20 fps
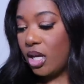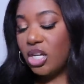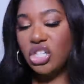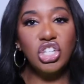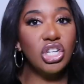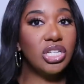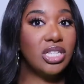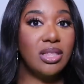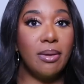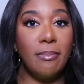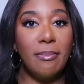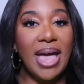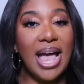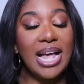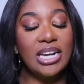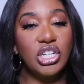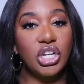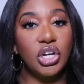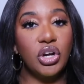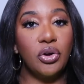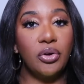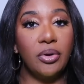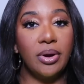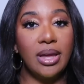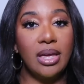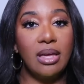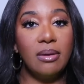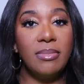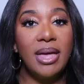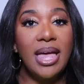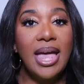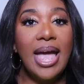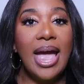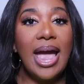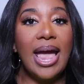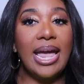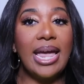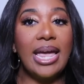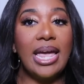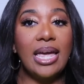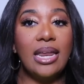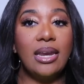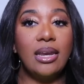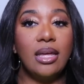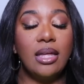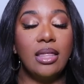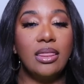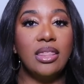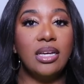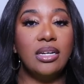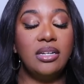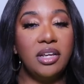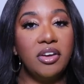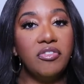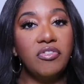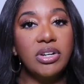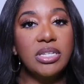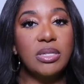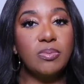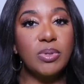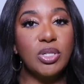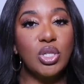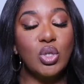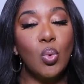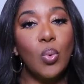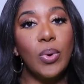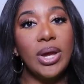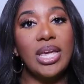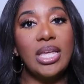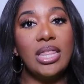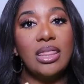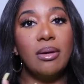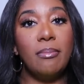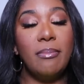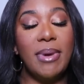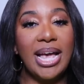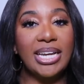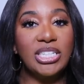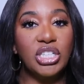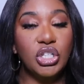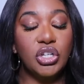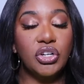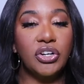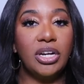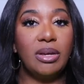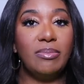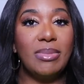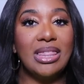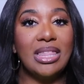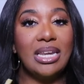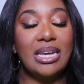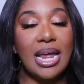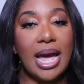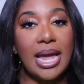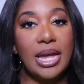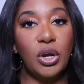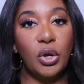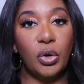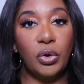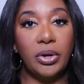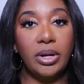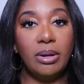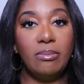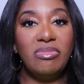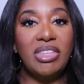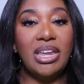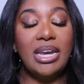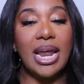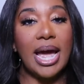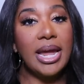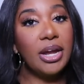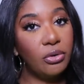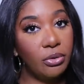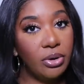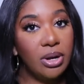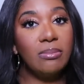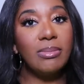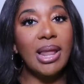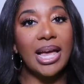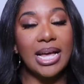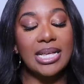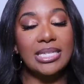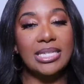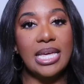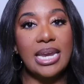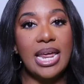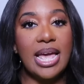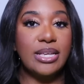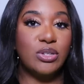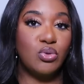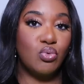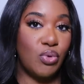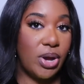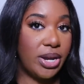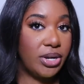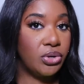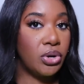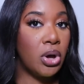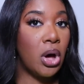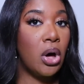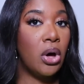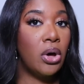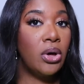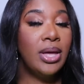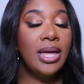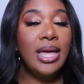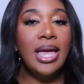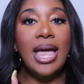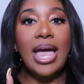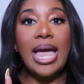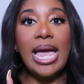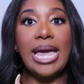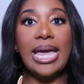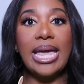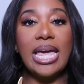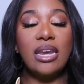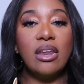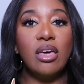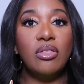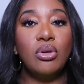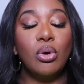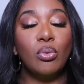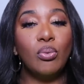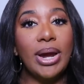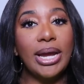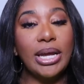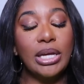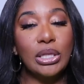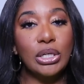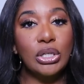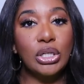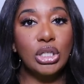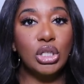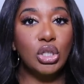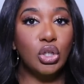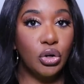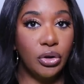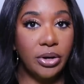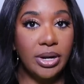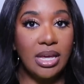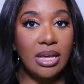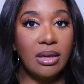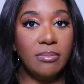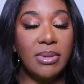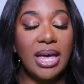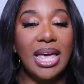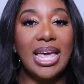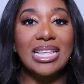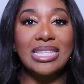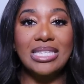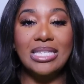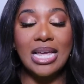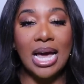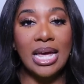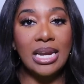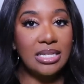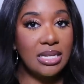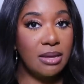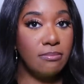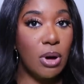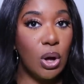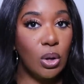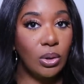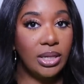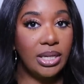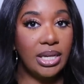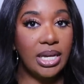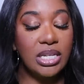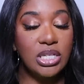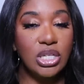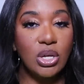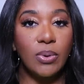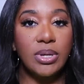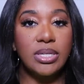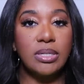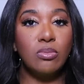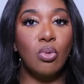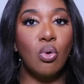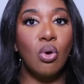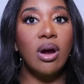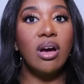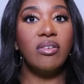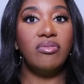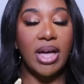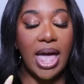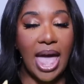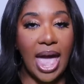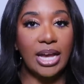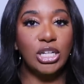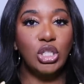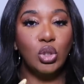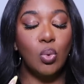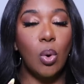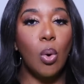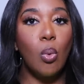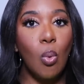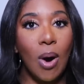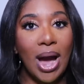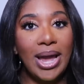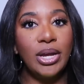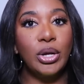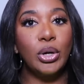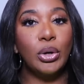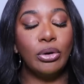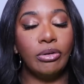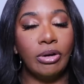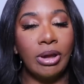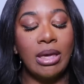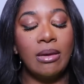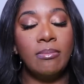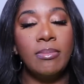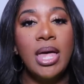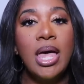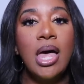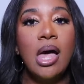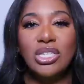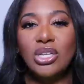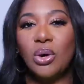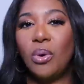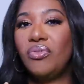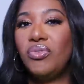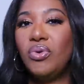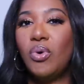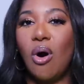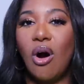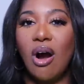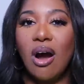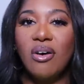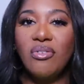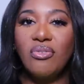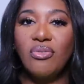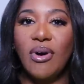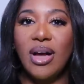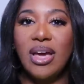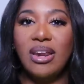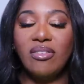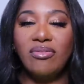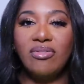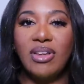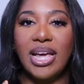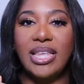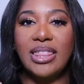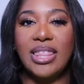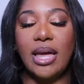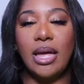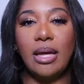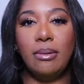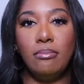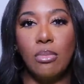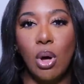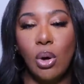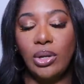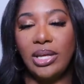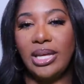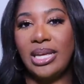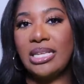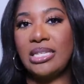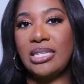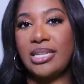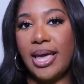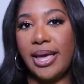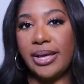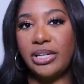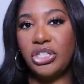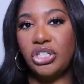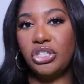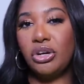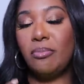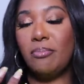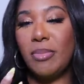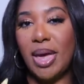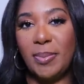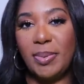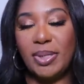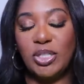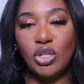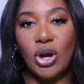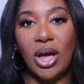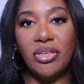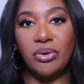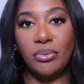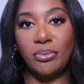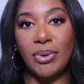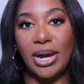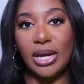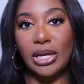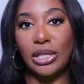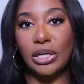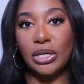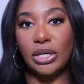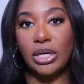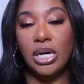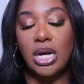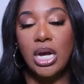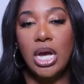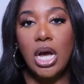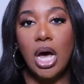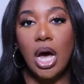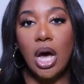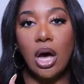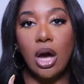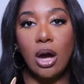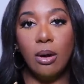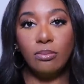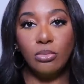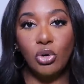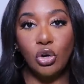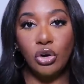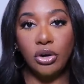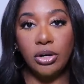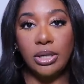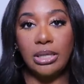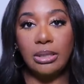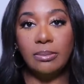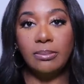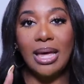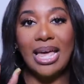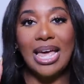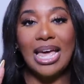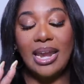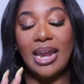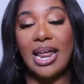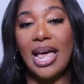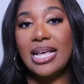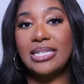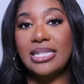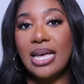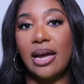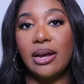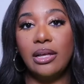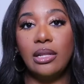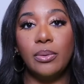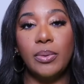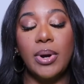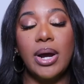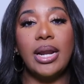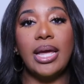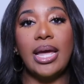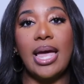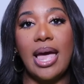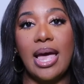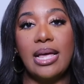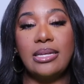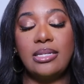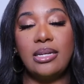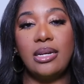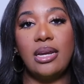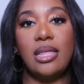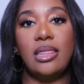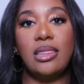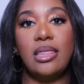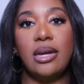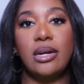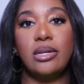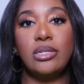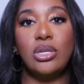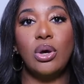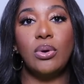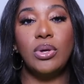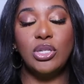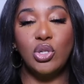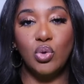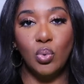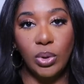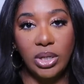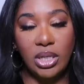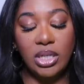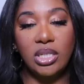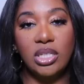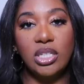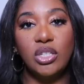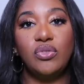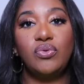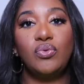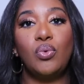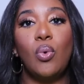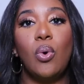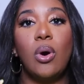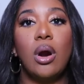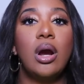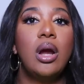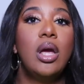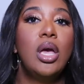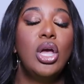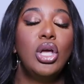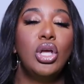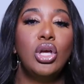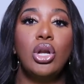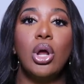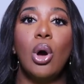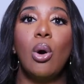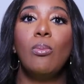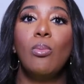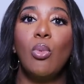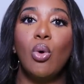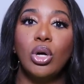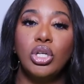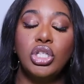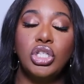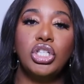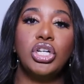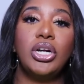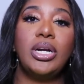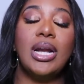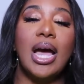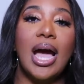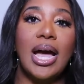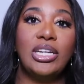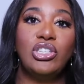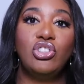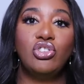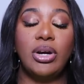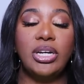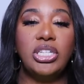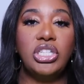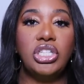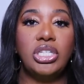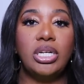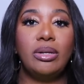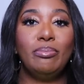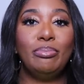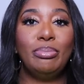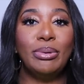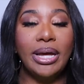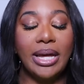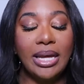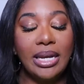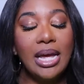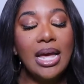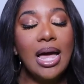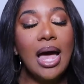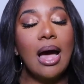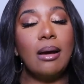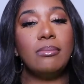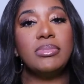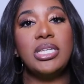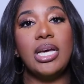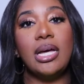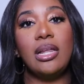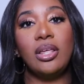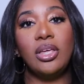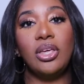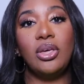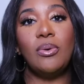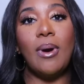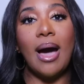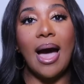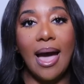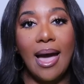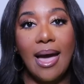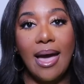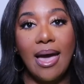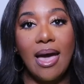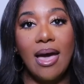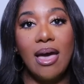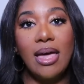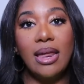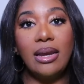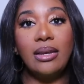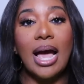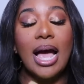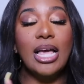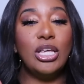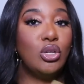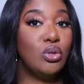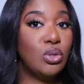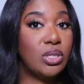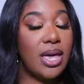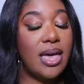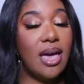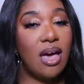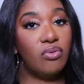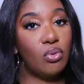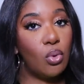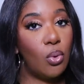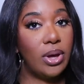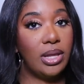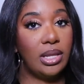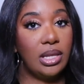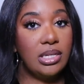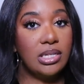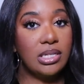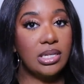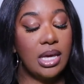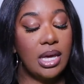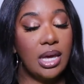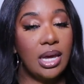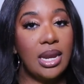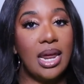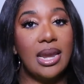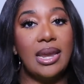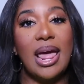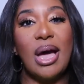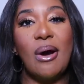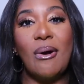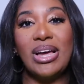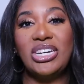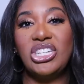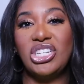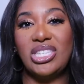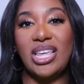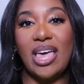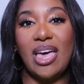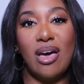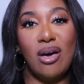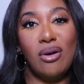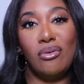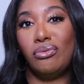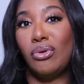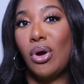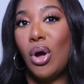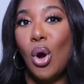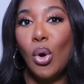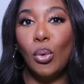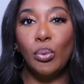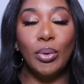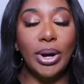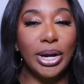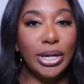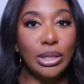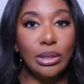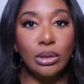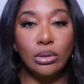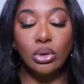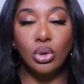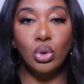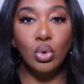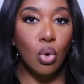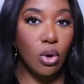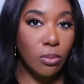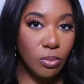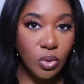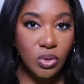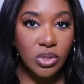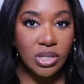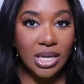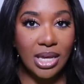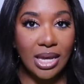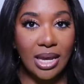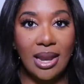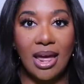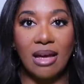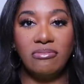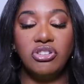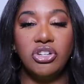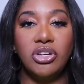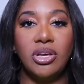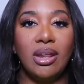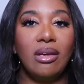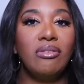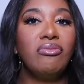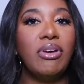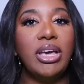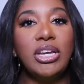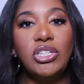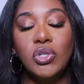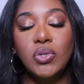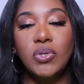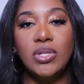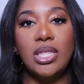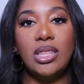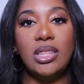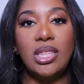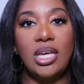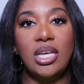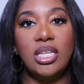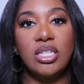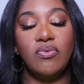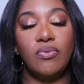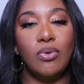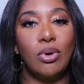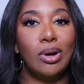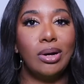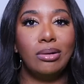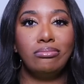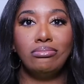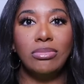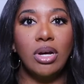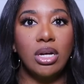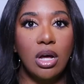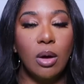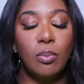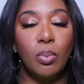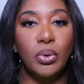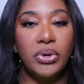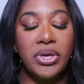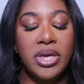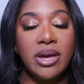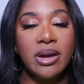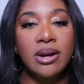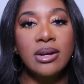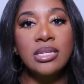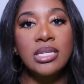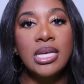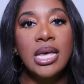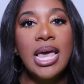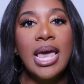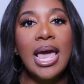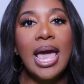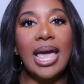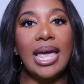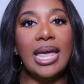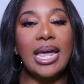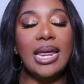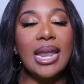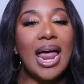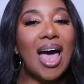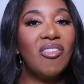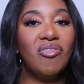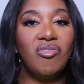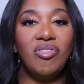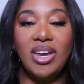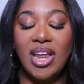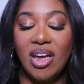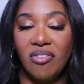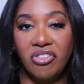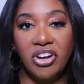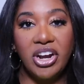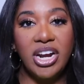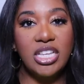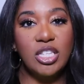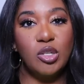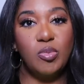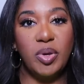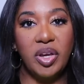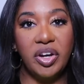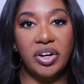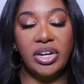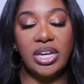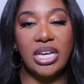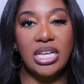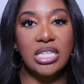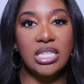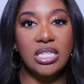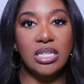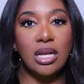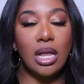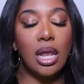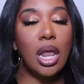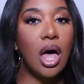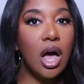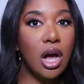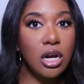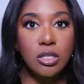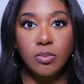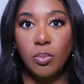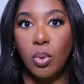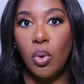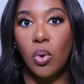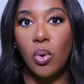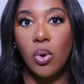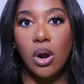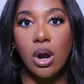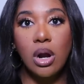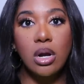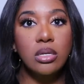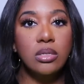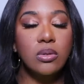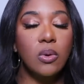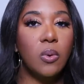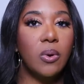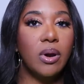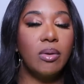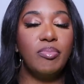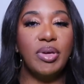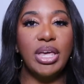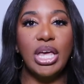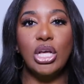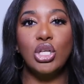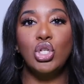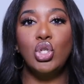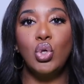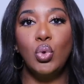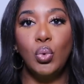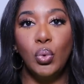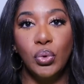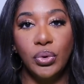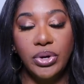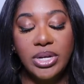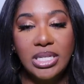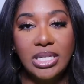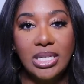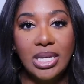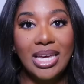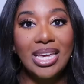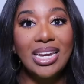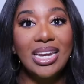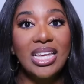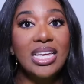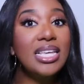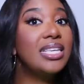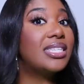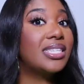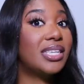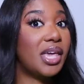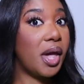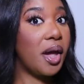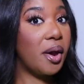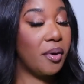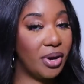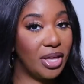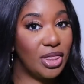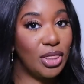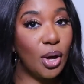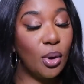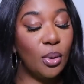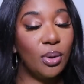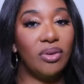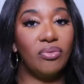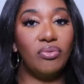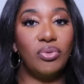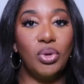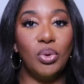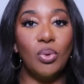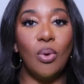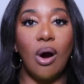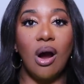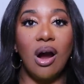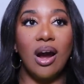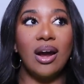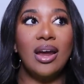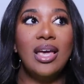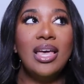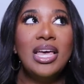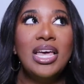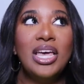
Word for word: just the magic cream. And the difference between the magic cream and the night cream, the night cream, like I said, has retinol and the regular cream. It's not as emollient, so it's more of an actual white cream. So if you are afraid of like that emollient texture, maybe try the regular um, cream. And it has hyaluronic acid in there, so it's really good for, you know, moisture and hydration. But I'm telling you, I had, I used to have oily skin and now I just have regular normal skin after getting facials and things for a couple years and I've never experienced clogged pores or it being too greasy. It is scary though if you are